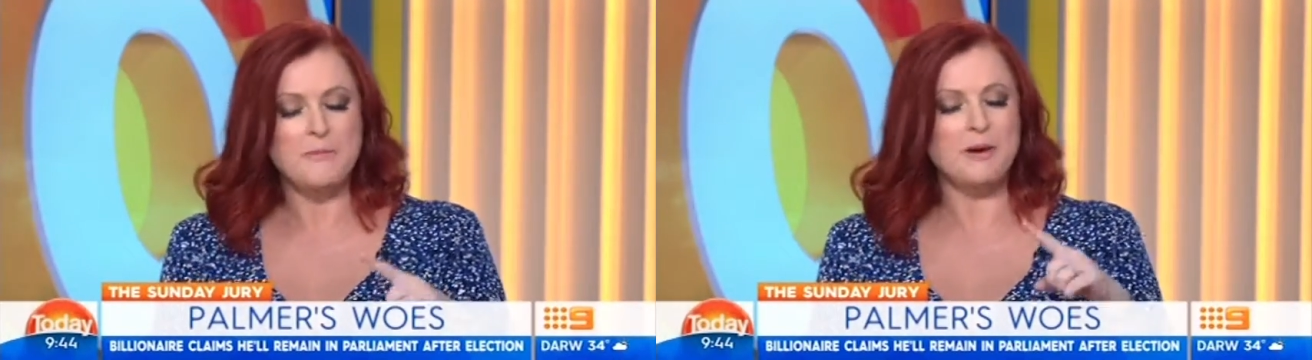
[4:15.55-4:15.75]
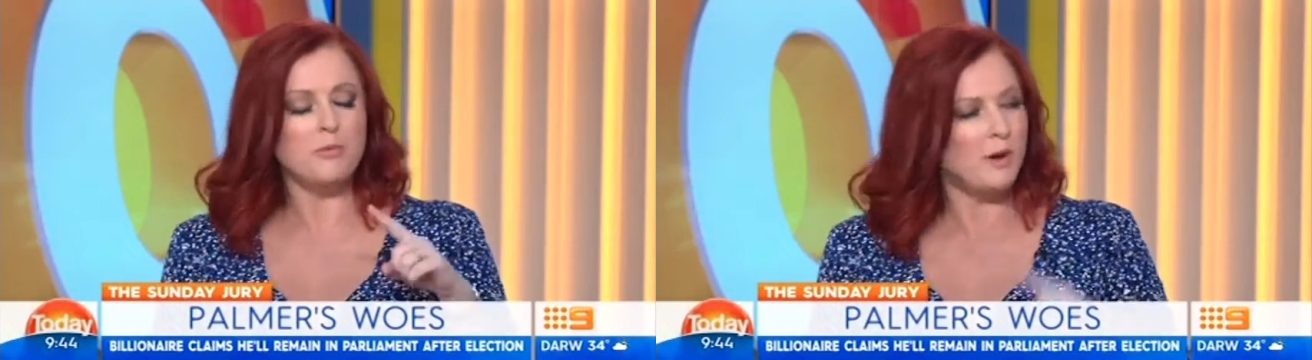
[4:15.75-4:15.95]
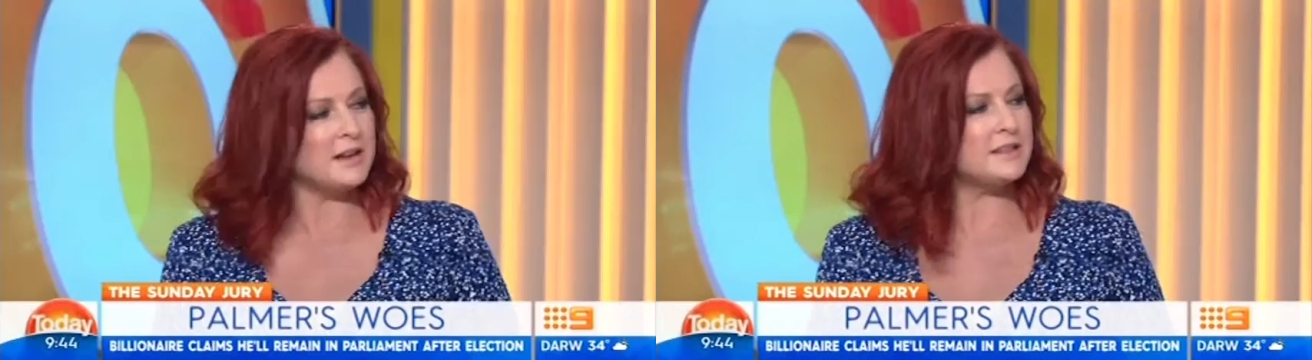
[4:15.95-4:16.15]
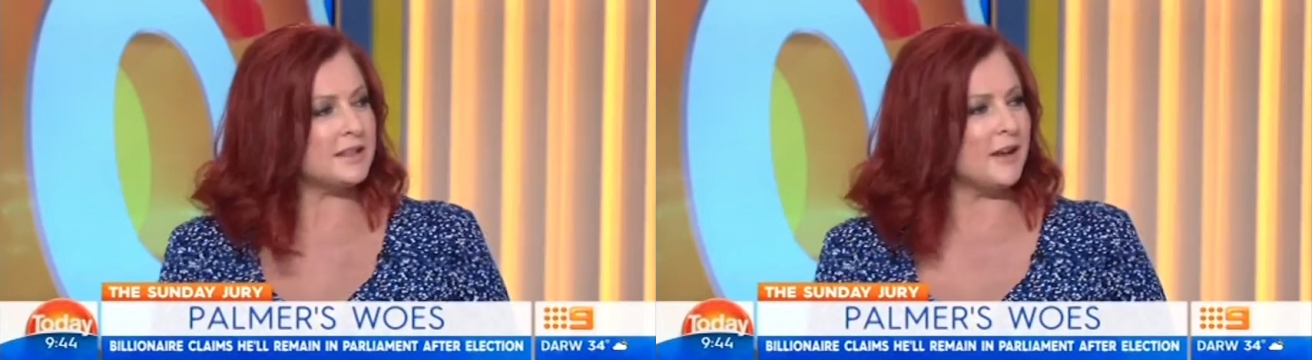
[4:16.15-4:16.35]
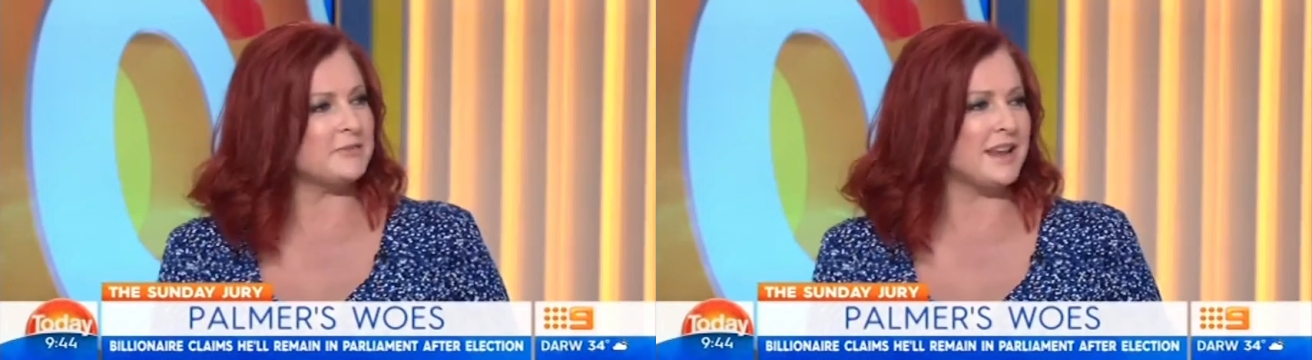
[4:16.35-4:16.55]
But once it
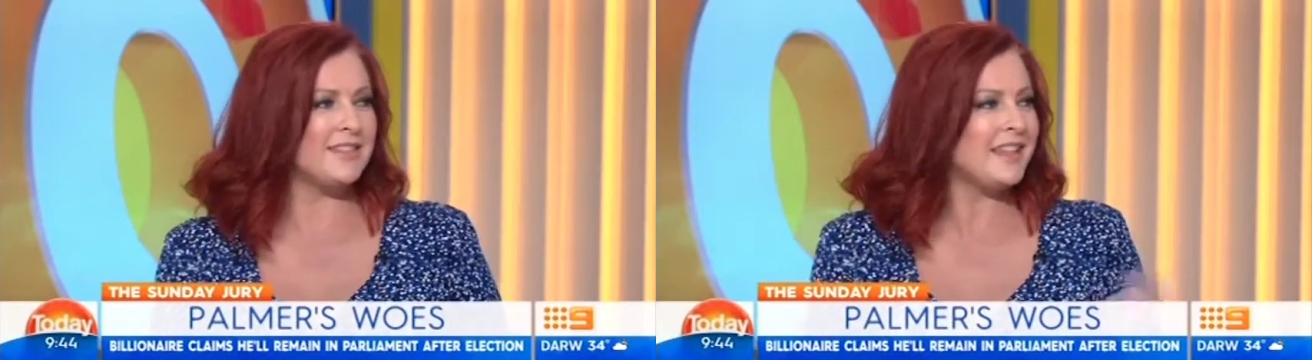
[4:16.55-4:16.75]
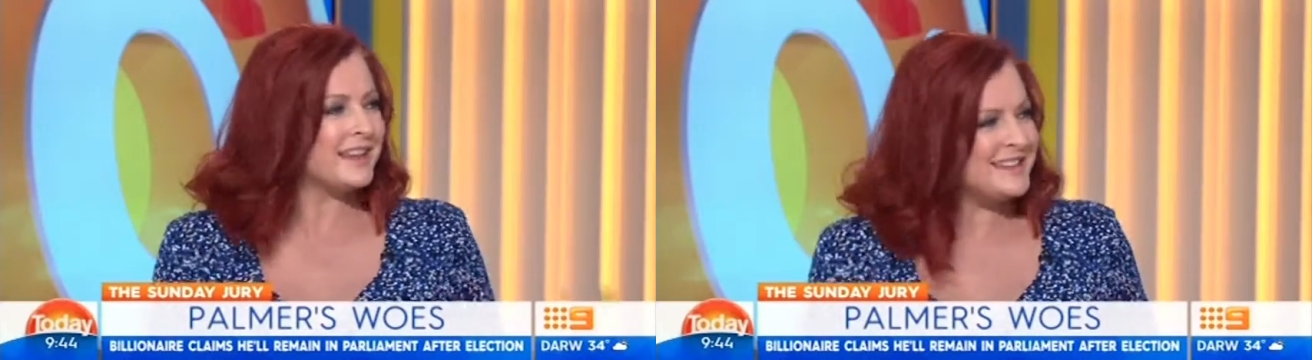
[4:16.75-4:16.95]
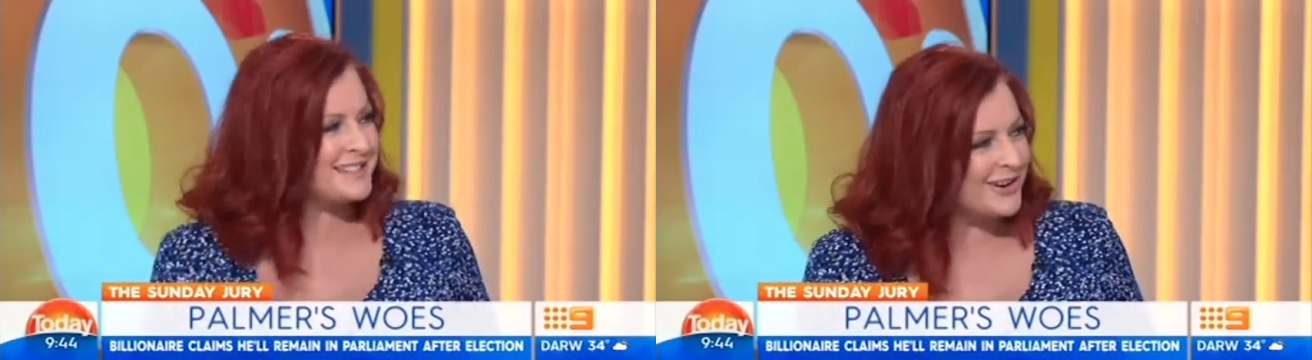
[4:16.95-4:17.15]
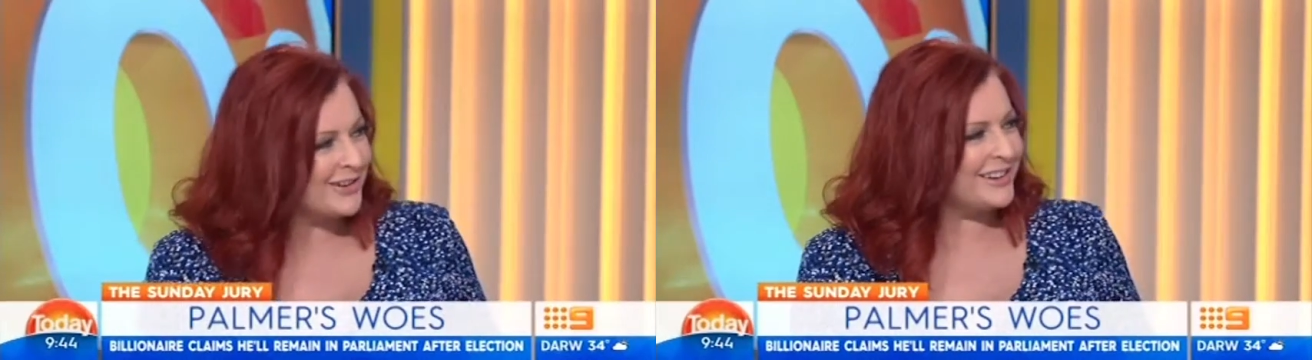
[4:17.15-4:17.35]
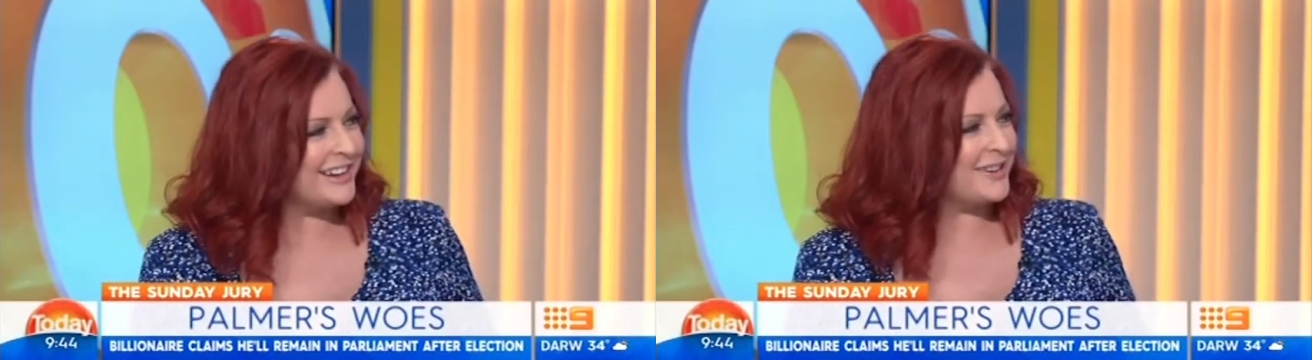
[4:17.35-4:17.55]
comes down, like, he's
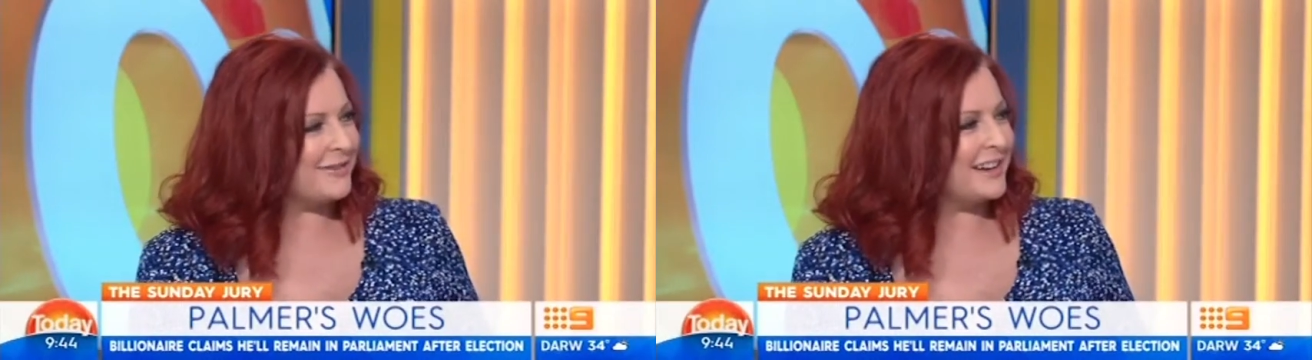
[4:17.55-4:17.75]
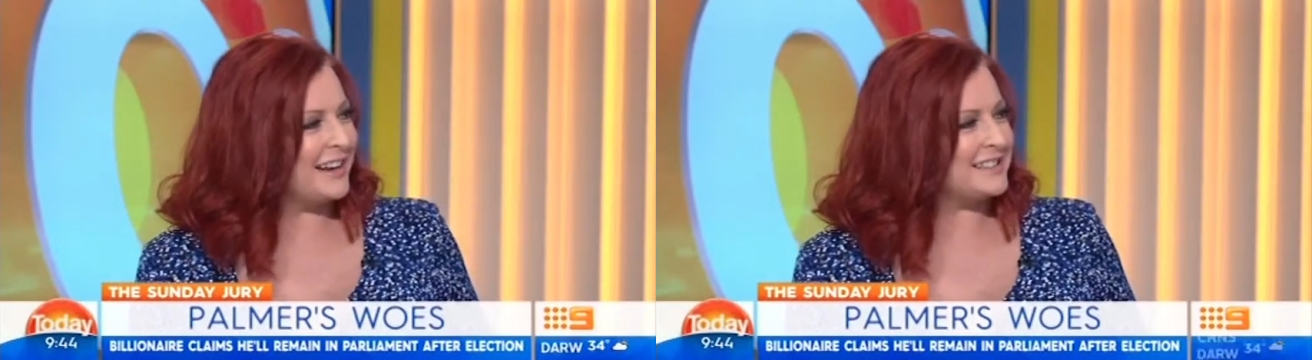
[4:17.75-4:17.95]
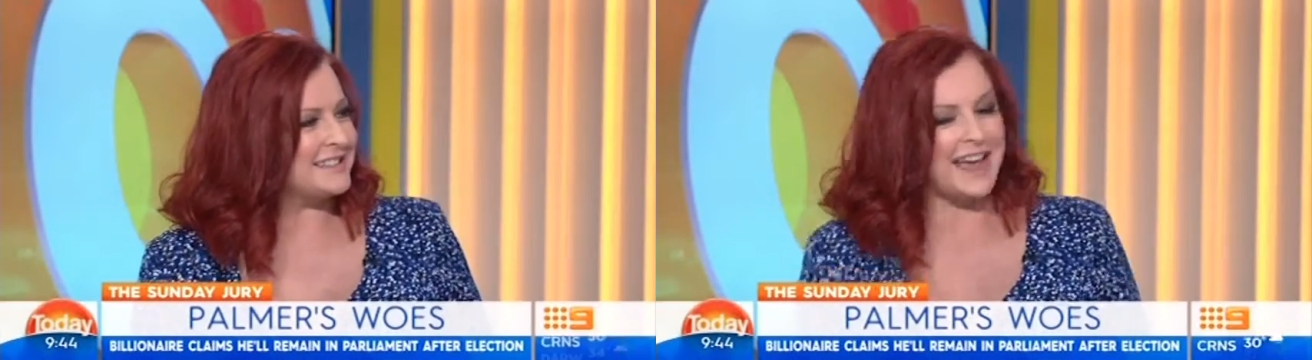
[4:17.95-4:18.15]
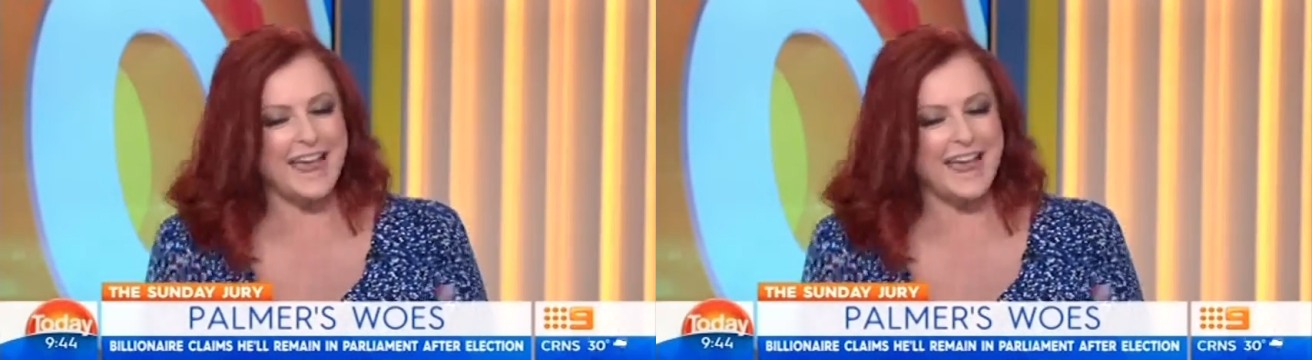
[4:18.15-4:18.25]
not going to get re-elected.